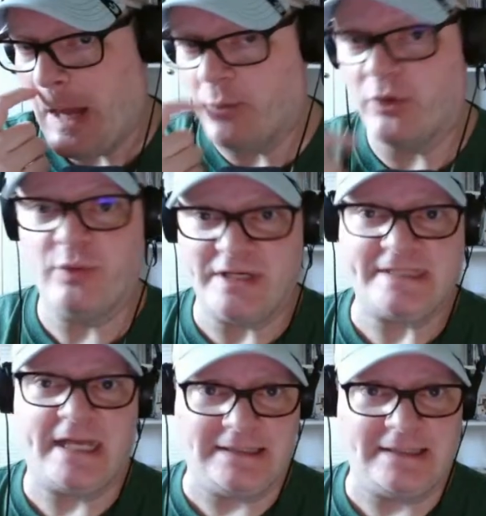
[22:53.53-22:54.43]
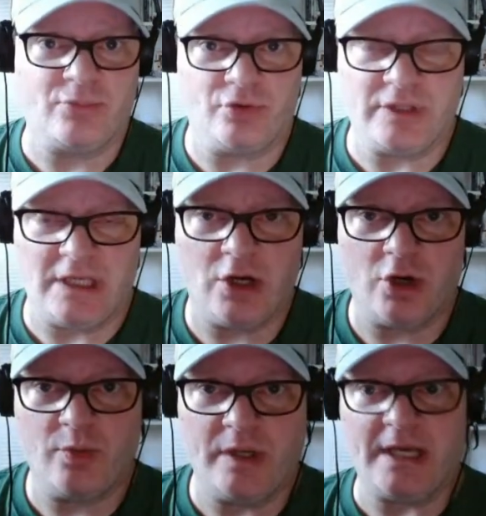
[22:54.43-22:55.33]
And when we say liberal
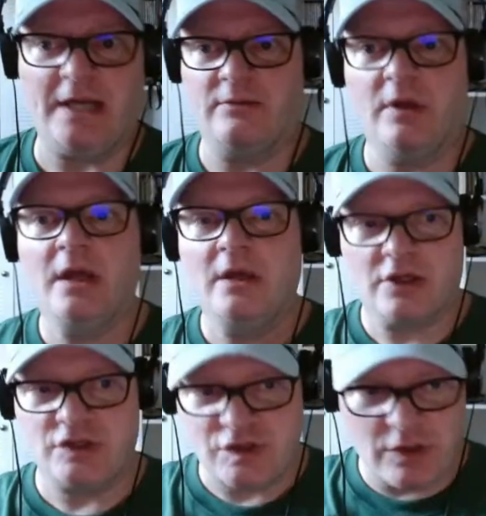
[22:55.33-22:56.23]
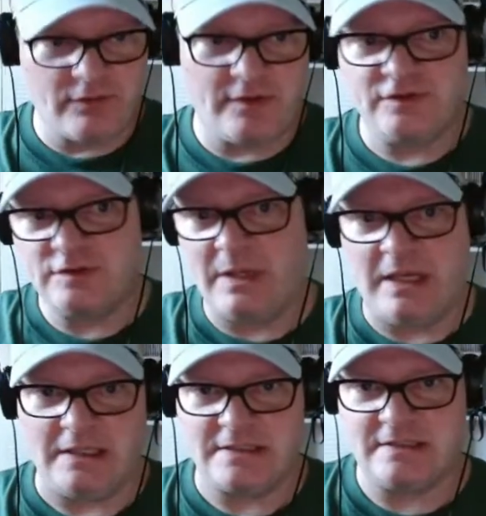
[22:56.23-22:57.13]
here, we kind of conservatives
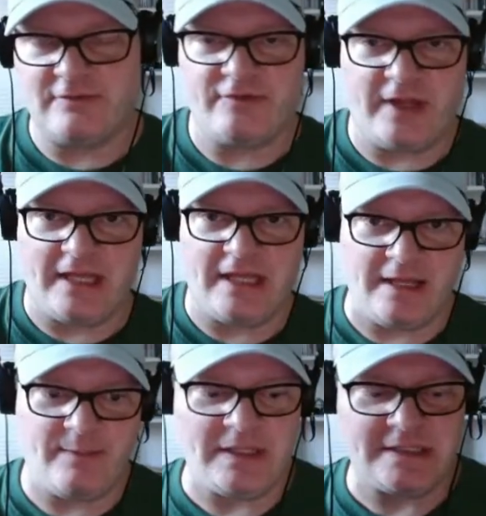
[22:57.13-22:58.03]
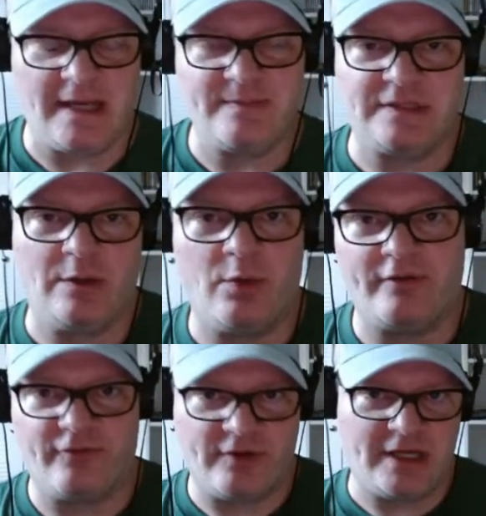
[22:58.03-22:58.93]
mean it's the flaky hippie types that
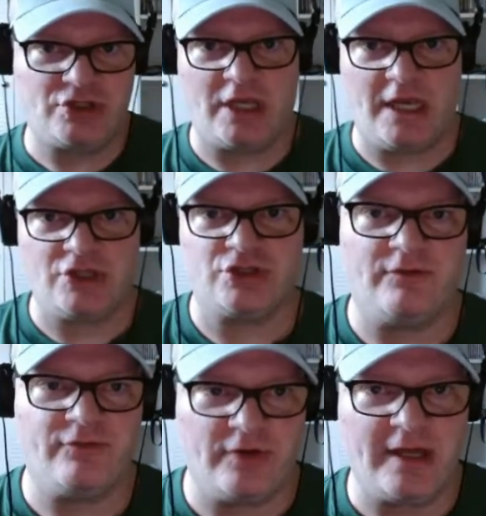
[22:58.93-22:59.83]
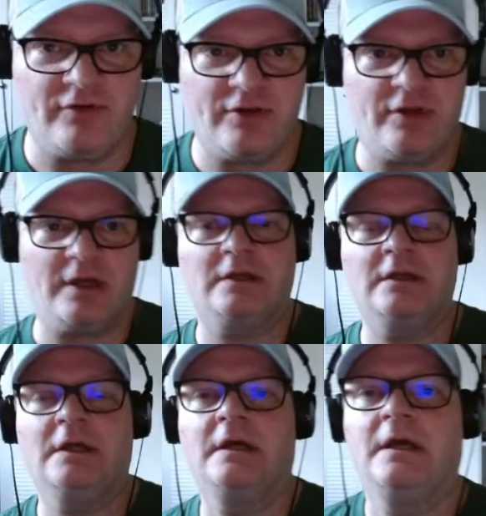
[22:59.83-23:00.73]
want free education and free everything and
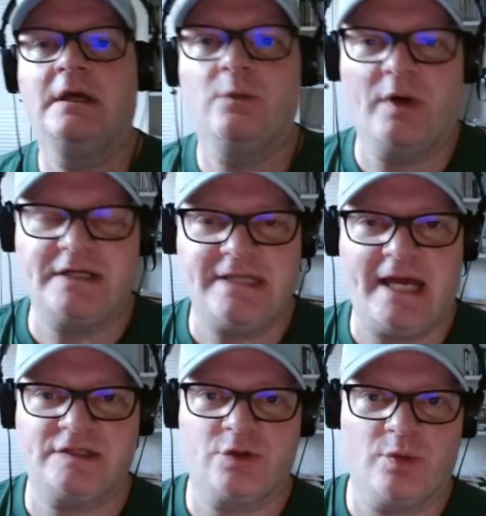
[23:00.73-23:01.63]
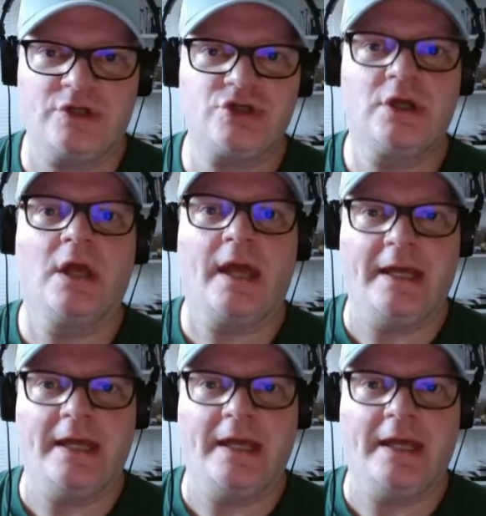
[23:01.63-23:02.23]
want to tax the rich.